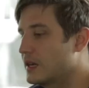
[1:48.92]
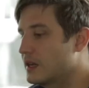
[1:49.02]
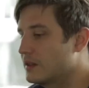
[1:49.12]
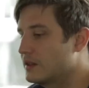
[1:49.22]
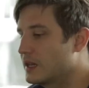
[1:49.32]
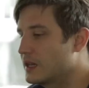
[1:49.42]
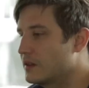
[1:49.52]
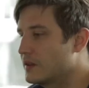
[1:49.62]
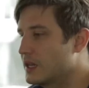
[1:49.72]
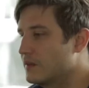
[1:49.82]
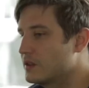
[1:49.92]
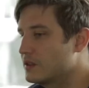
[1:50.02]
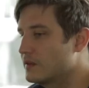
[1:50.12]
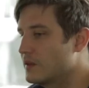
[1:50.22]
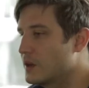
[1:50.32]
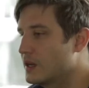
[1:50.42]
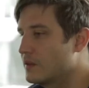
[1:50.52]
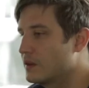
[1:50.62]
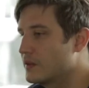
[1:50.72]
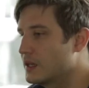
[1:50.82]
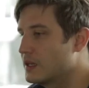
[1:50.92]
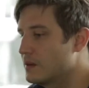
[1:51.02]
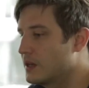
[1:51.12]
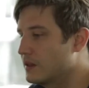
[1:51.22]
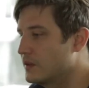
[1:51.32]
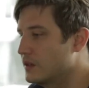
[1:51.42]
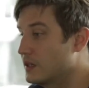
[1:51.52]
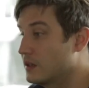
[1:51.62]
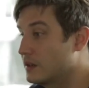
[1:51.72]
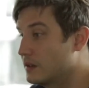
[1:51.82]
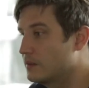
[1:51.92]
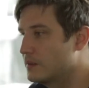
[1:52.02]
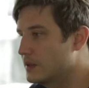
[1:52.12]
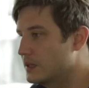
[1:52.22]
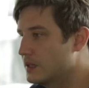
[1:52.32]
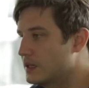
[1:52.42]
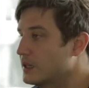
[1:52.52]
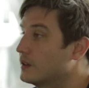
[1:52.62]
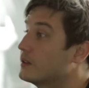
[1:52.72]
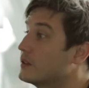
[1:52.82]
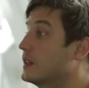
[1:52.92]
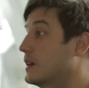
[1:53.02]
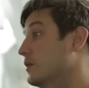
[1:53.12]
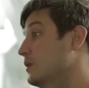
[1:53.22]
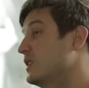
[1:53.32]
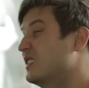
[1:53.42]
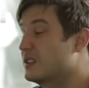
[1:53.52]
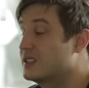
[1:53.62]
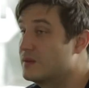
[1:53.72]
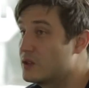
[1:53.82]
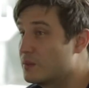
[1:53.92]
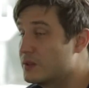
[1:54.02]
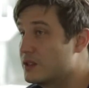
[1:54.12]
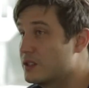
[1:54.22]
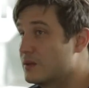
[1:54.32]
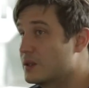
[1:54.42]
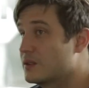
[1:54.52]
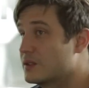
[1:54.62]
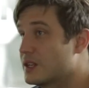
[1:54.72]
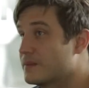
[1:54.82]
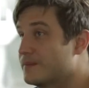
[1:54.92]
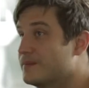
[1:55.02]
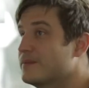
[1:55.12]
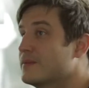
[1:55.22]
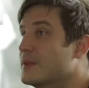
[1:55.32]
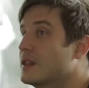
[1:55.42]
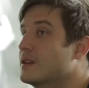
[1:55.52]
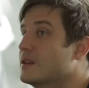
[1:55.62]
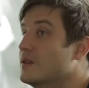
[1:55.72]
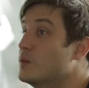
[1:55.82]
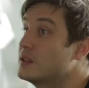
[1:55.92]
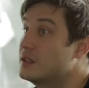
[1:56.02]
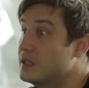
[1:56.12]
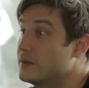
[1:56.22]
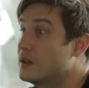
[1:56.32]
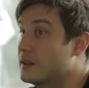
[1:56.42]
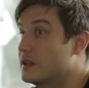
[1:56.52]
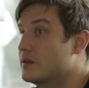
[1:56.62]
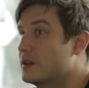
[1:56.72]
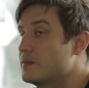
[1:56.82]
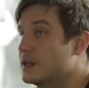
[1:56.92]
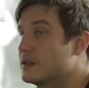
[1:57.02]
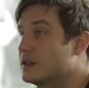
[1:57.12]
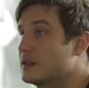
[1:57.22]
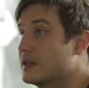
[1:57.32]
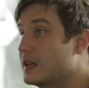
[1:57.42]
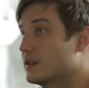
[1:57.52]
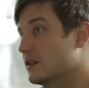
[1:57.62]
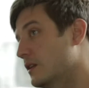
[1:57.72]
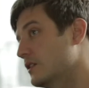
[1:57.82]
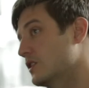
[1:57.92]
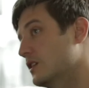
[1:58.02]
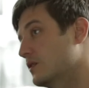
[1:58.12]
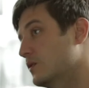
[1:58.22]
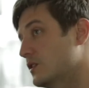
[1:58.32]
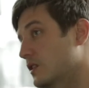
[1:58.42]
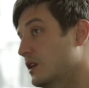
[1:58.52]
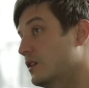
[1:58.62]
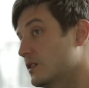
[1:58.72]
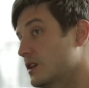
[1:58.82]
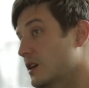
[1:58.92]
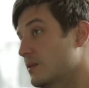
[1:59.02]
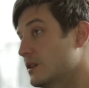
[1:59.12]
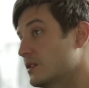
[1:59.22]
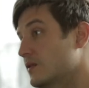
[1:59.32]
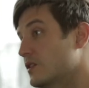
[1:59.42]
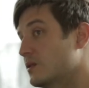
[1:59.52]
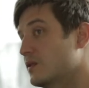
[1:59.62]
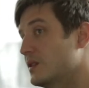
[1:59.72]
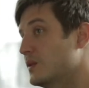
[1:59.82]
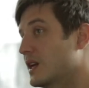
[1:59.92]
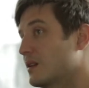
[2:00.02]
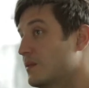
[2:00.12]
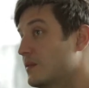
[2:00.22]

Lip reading: that kind of gave us a sort of a way of kind of thinking about the future, you know, and you know, so that we did the Steve Jobs issue, which was which is a different thing really, because like that, you know, the charts one took a long time, but Steve Jobs really, we had